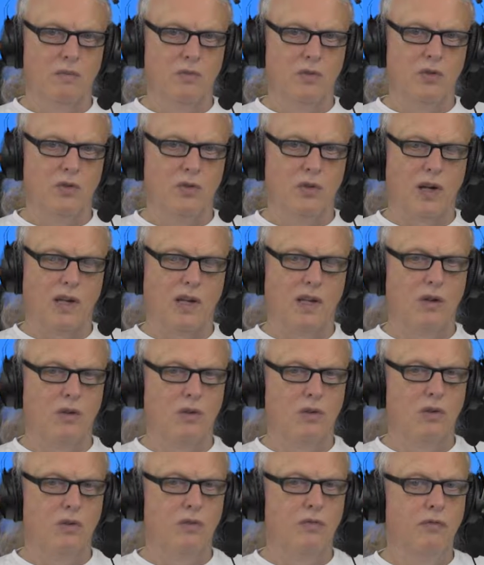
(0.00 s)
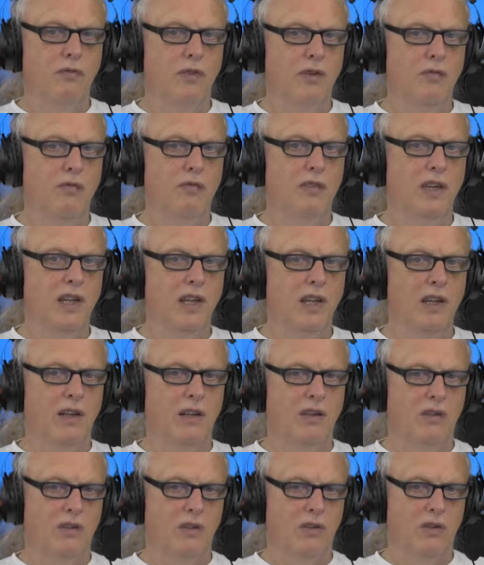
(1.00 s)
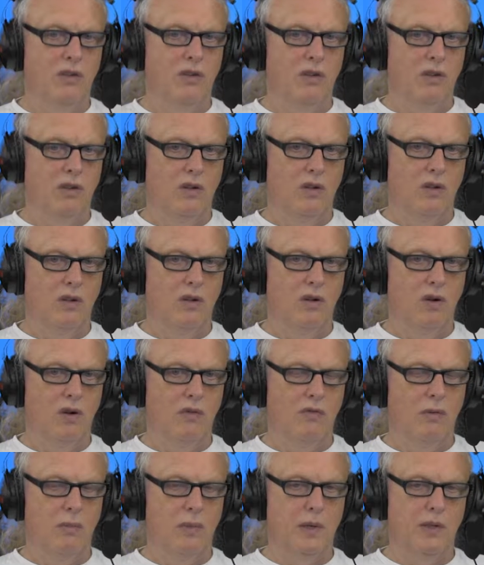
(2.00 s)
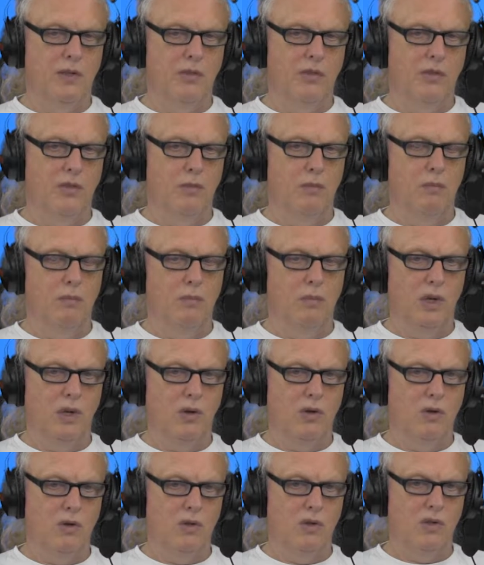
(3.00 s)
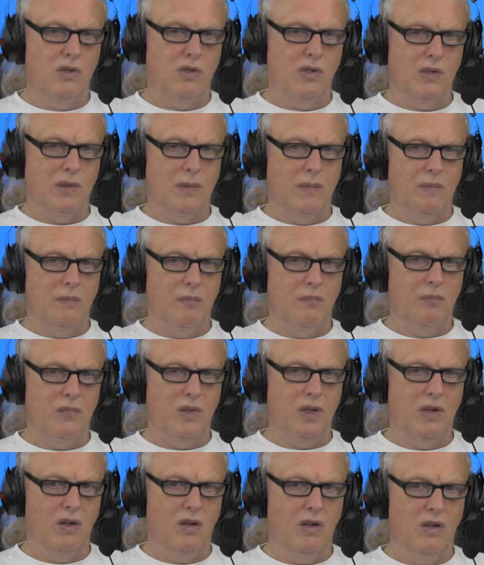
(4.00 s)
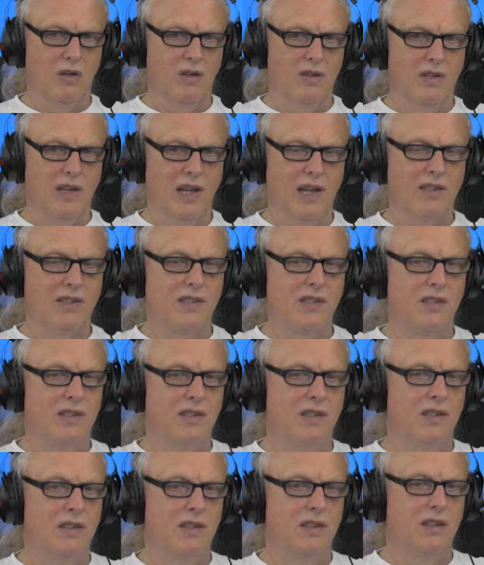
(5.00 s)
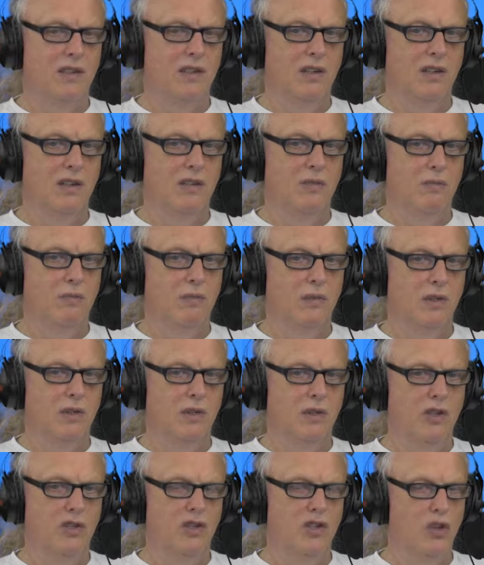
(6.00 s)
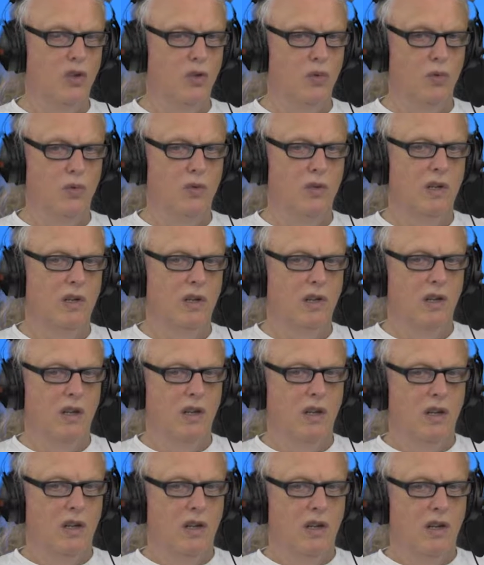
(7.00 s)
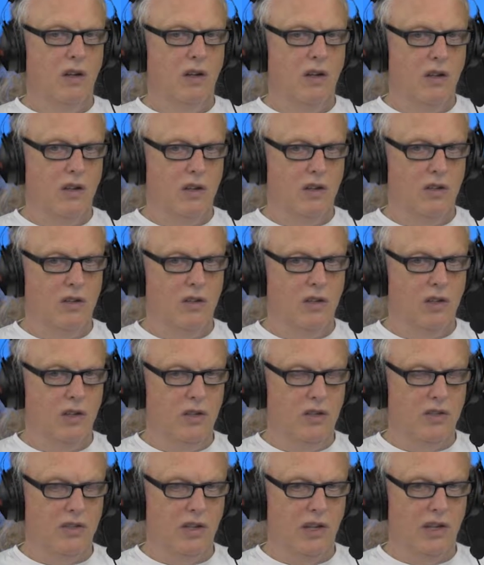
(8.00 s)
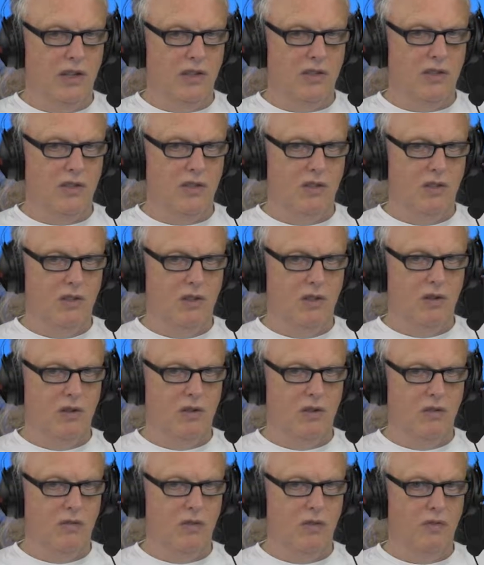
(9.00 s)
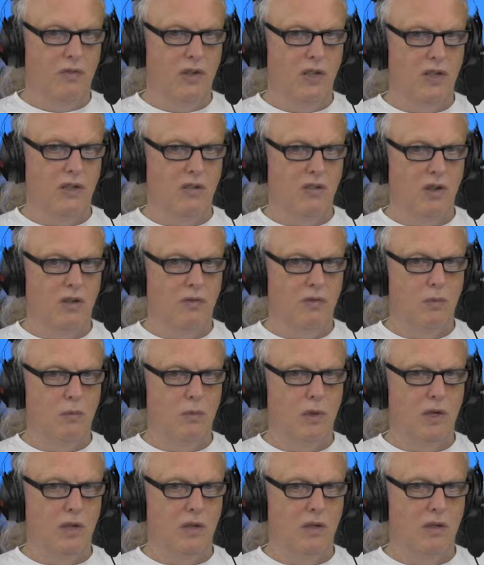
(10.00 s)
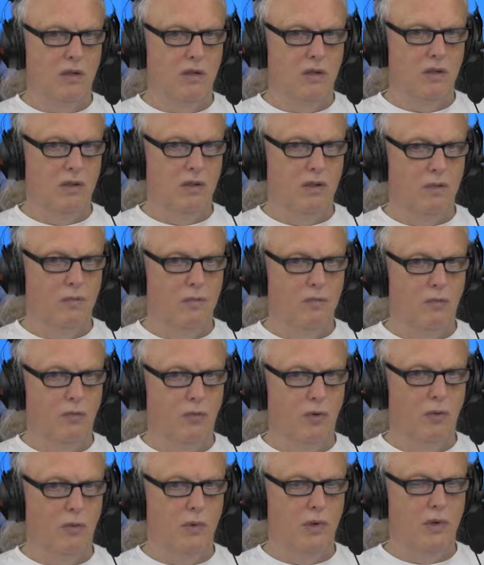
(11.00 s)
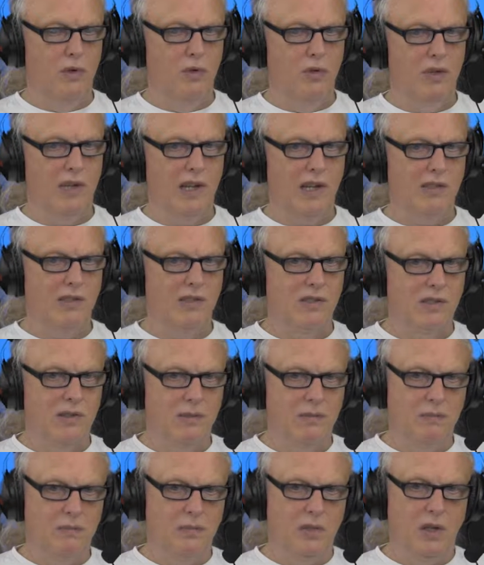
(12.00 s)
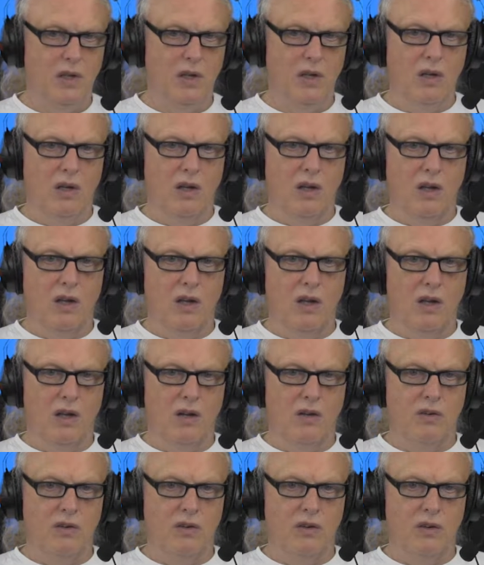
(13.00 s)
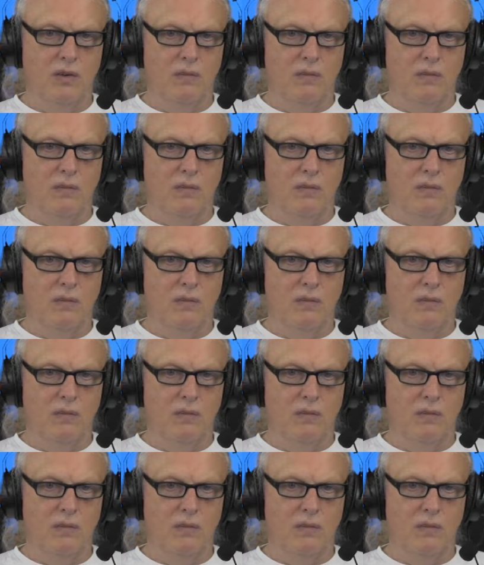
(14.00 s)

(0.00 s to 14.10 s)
striking on the 15th of a month because tax is due in the States. On the 15th, you have to bring forward your taxes, and